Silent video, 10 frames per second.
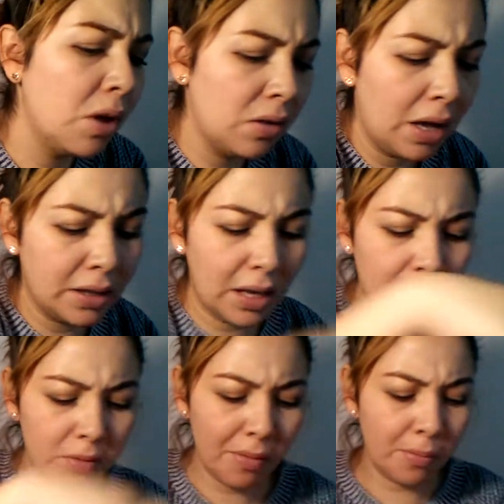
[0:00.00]
Well, I think
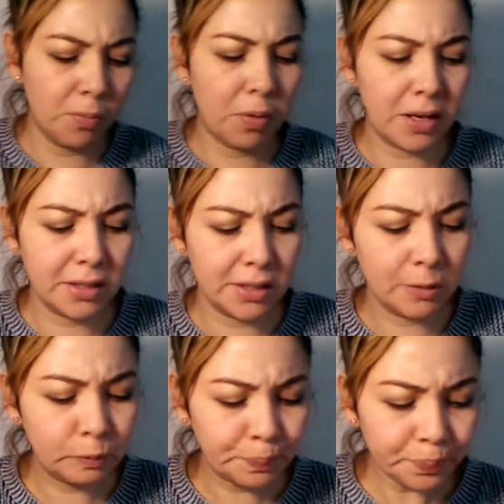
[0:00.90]
I remember
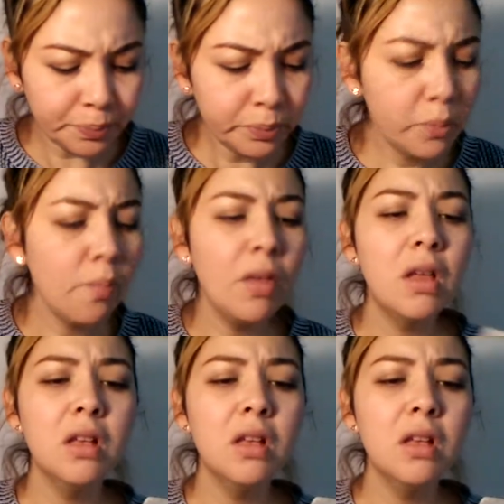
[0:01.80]
prices.